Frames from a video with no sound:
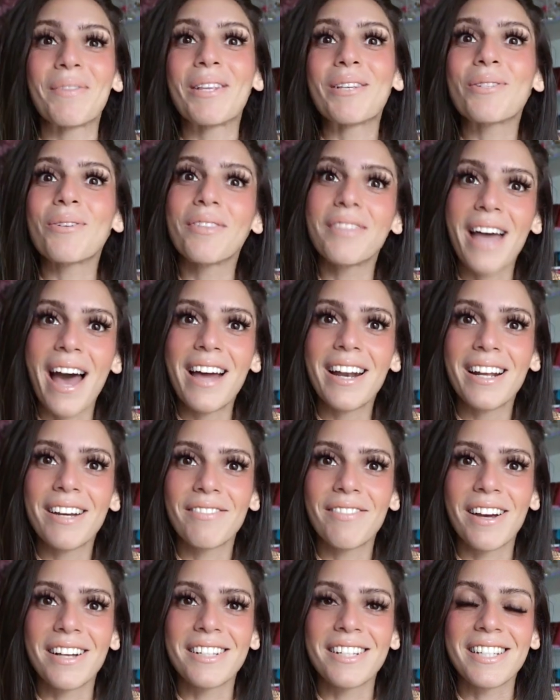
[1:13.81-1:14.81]
So that
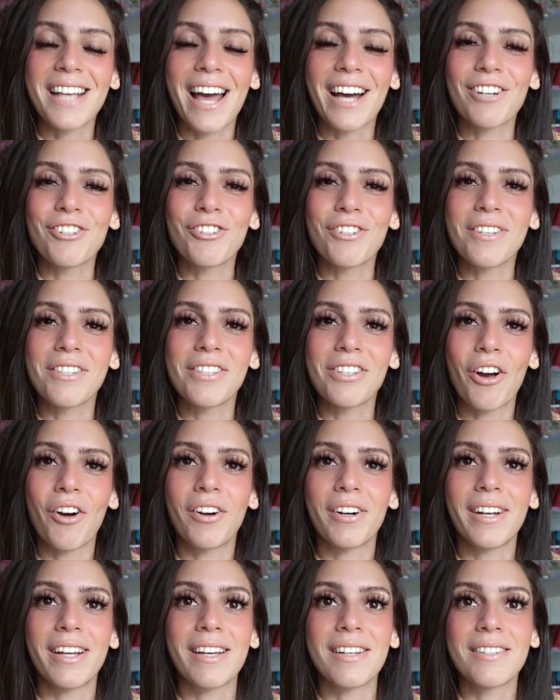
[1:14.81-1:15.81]
event is actually
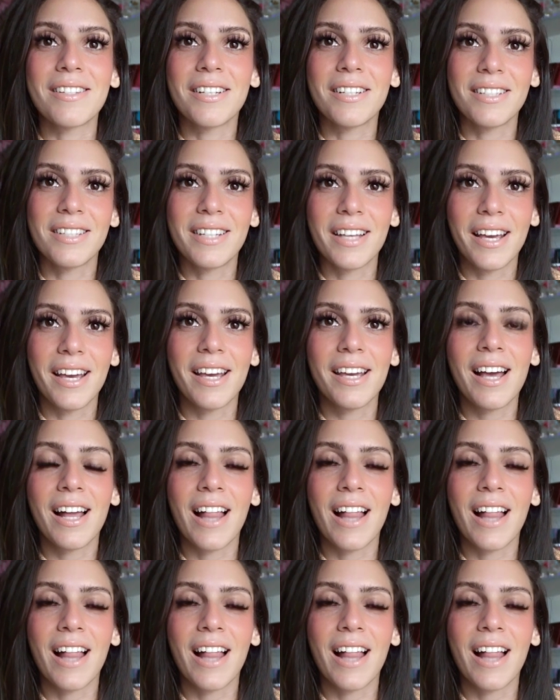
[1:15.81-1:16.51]
starting today.